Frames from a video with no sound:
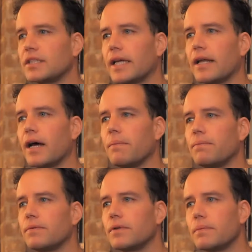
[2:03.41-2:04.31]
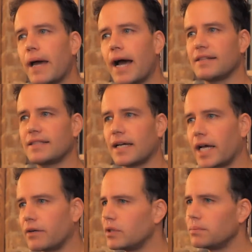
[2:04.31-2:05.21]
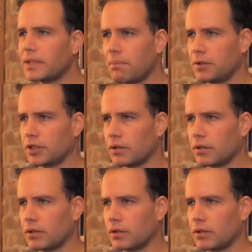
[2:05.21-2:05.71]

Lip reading: get up to past that kind of room temperature